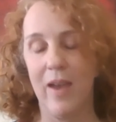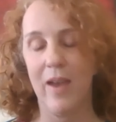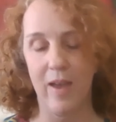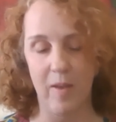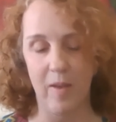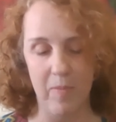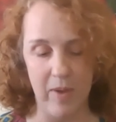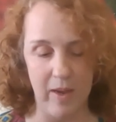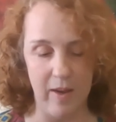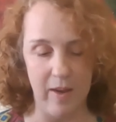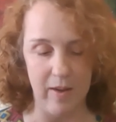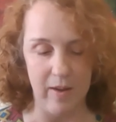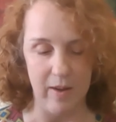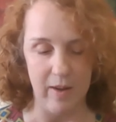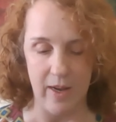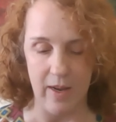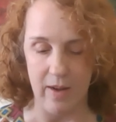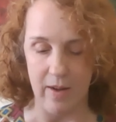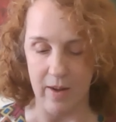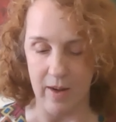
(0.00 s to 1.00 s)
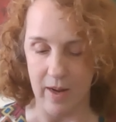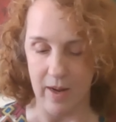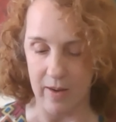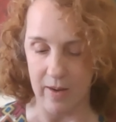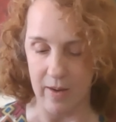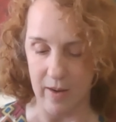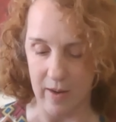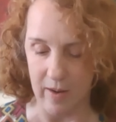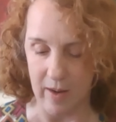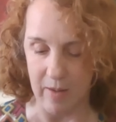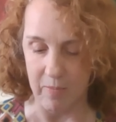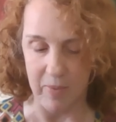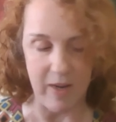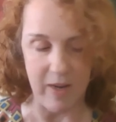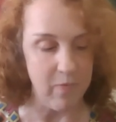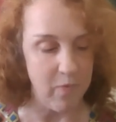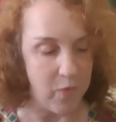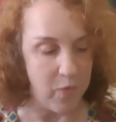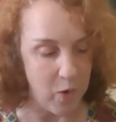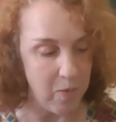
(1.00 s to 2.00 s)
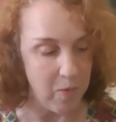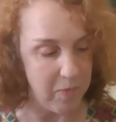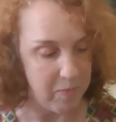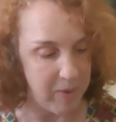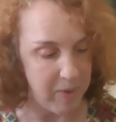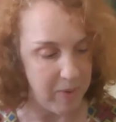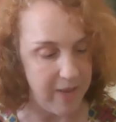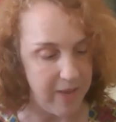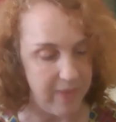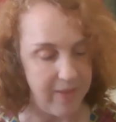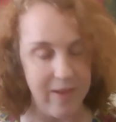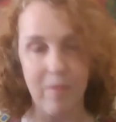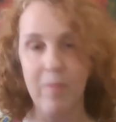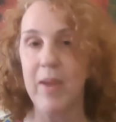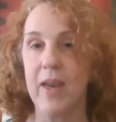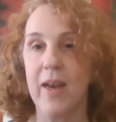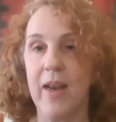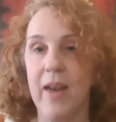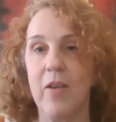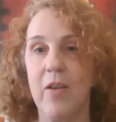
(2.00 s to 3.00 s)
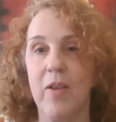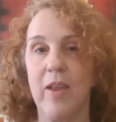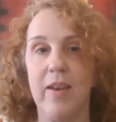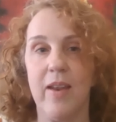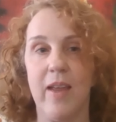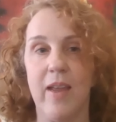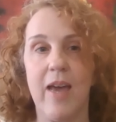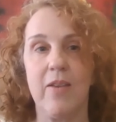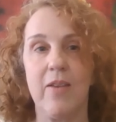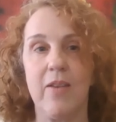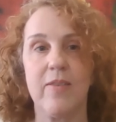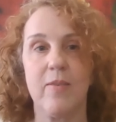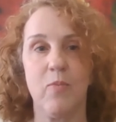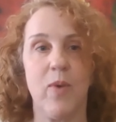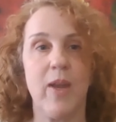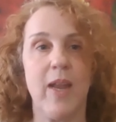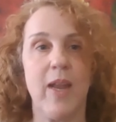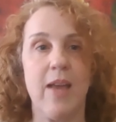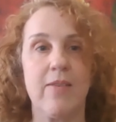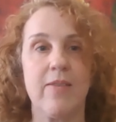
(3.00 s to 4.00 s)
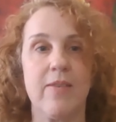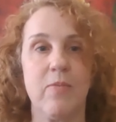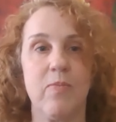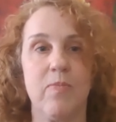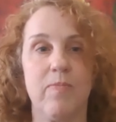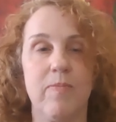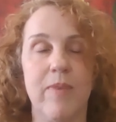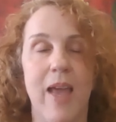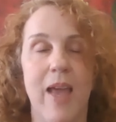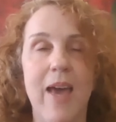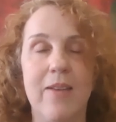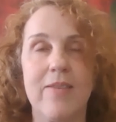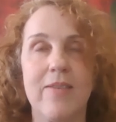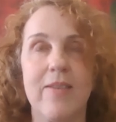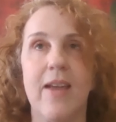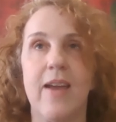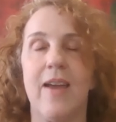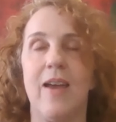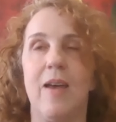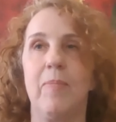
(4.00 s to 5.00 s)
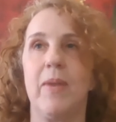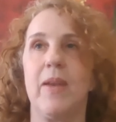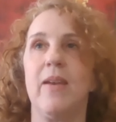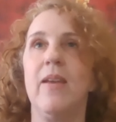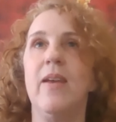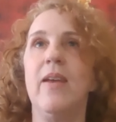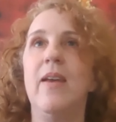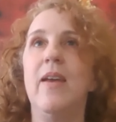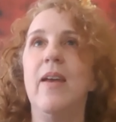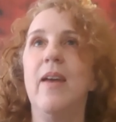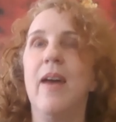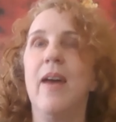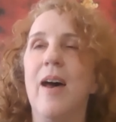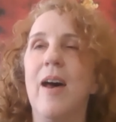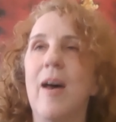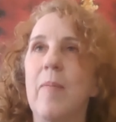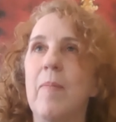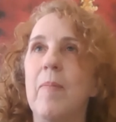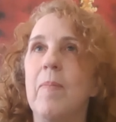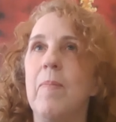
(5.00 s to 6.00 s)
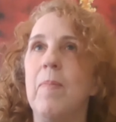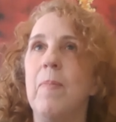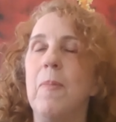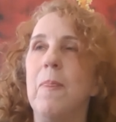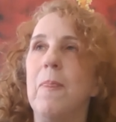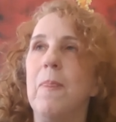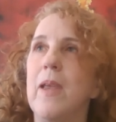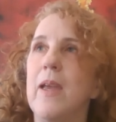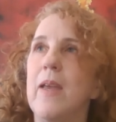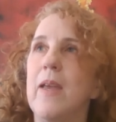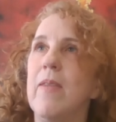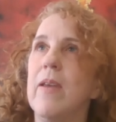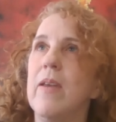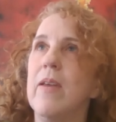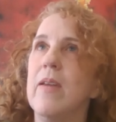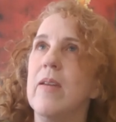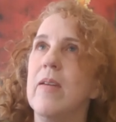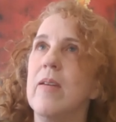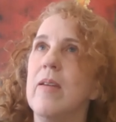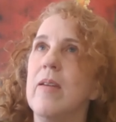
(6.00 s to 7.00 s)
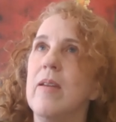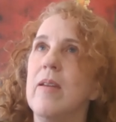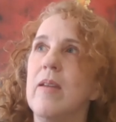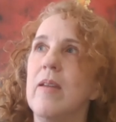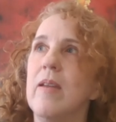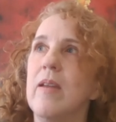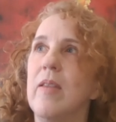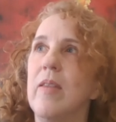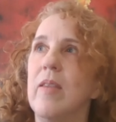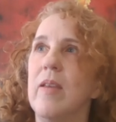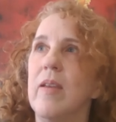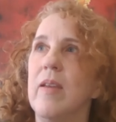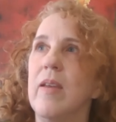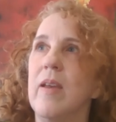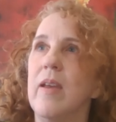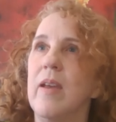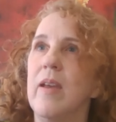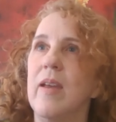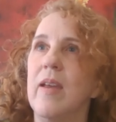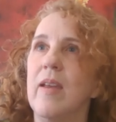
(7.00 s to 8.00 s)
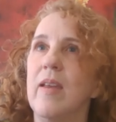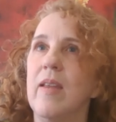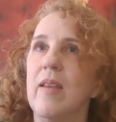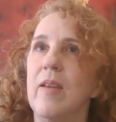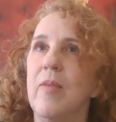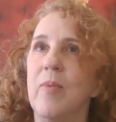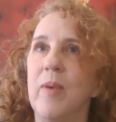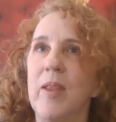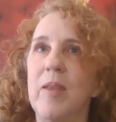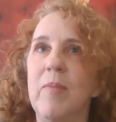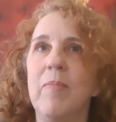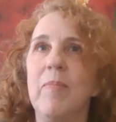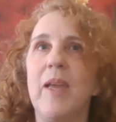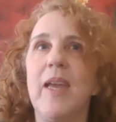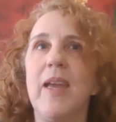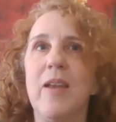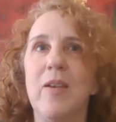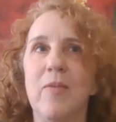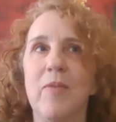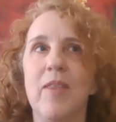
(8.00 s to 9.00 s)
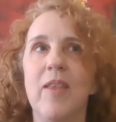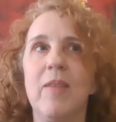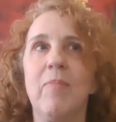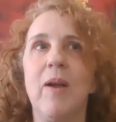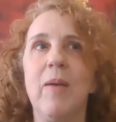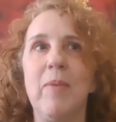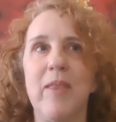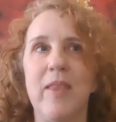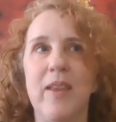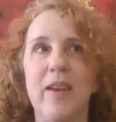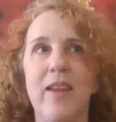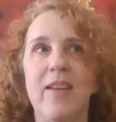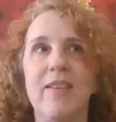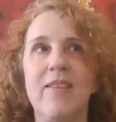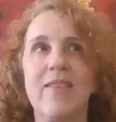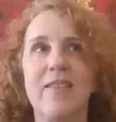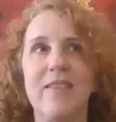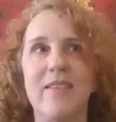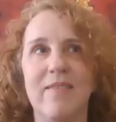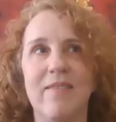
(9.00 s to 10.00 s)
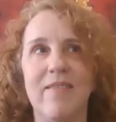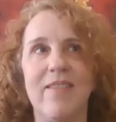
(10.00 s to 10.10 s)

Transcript: um, and and and be informed by them. And how to, and how does what how does how does that happen? Um, in the it really began over the probably the next